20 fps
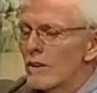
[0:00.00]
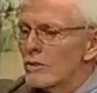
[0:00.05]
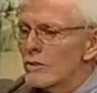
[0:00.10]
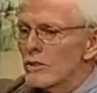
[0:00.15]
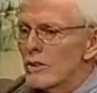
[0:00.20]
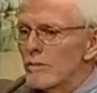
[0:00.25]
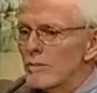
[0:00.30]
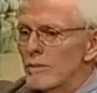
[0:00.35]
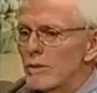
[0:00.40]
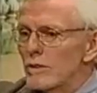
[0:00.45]
know,
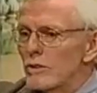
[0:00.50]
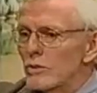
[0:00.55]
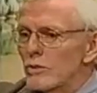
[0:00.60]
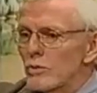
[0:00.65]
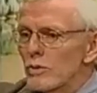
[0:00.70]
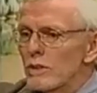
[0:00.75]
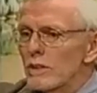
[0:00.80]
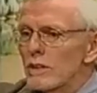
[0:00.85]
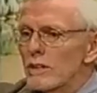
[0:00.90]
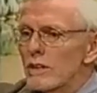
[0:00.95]
something has
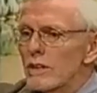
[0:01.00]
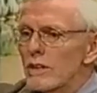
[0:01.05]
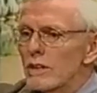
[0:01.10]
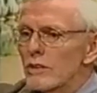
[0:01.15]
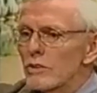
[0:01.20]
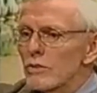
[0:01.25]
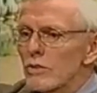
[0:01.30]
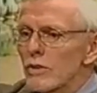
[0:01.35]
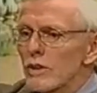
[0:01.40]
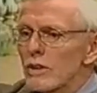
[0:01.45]
really
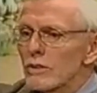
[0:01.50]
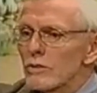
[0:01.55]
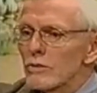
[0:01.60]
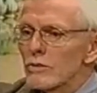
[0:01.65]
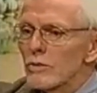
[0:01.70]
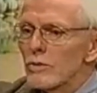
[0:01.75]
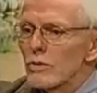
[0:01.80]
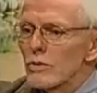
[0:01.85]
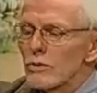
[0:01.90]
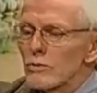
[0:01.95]

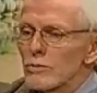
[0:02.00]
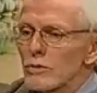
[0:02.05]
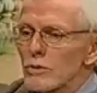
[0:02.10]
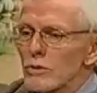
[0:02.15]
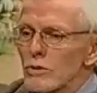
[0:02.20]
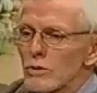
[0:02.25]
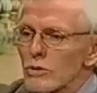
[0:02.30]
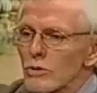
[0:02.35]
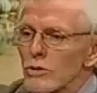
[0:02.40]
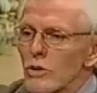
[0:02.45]
transformed her,
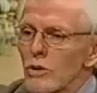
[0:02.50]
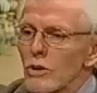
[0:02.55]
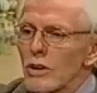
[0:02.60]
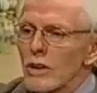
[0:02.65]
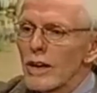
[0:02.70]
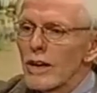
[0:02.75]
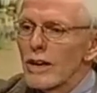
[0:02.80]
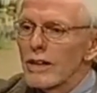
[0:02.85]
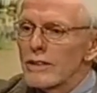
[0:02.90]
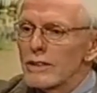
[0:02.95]
has gone
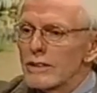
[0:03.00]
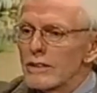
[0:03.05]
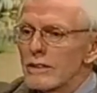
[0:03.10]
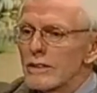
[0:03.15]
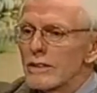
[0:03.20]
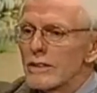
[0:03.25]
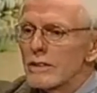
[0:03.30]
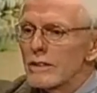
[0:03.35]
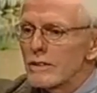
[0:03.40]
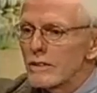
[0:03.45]
on in
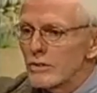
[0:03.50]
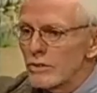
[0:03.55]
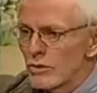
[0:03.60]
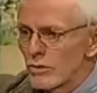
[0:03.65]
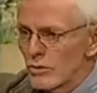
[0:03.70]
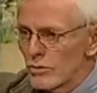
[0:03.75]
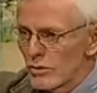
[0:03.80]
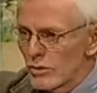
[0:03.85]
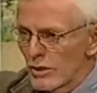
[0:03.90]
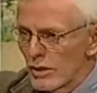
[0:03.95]
these
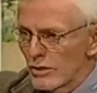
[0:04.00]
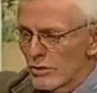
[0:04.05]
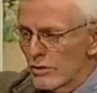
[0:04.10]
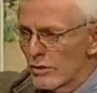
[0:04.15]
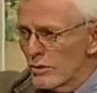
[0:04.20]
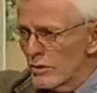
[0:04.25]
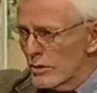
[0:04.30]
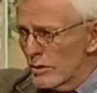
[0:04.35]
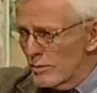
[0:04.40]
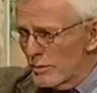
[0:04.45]
two
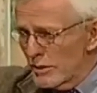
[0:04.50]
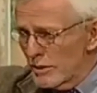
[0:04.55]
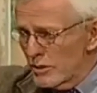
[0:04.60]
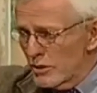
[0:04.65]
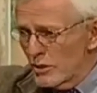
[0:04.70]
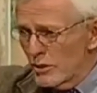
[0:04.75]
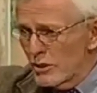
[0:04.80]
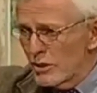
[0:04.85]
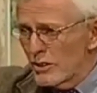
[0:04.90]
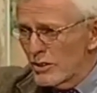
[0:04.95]
sessions. I mean,
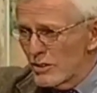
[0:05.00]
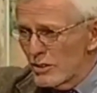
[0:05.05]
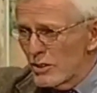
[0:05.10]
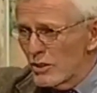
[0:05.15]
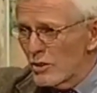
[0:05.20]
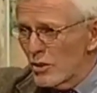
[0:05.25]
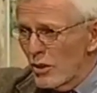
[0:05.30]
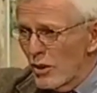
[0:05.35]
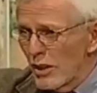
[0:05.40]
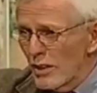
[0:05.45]
she
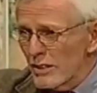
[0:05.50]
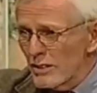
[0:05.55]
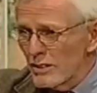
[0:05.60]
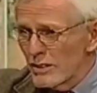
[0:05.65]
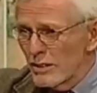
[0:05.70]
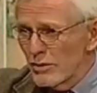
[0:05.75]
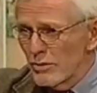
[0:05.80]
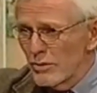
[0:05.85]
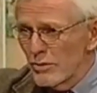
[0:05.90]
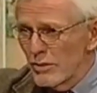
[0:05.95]
talks
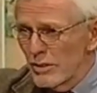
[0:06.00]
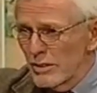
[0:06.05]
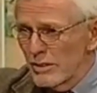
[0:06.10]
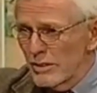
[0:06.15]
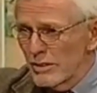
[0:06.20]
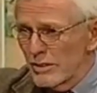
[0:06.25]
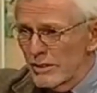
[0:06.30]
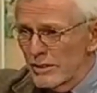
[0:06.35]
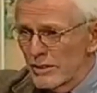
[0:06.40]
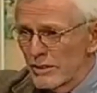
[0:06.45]
differently,
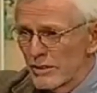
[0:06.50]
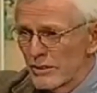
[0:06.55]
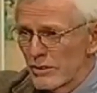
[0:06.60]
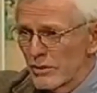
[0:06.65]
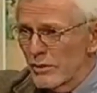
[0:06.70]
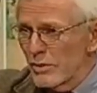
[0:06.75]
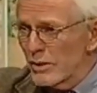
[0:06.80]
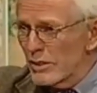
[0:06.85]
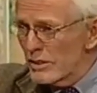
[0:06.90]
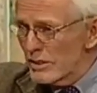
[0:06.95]
and she
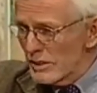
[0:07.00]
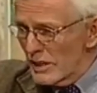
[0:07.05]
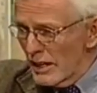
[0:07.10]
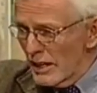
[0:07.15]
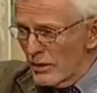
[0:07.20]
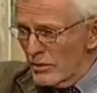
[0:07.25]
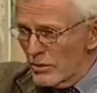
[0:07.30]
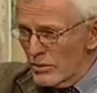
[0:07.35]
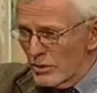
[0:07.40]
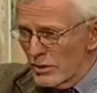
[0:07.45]
really sounds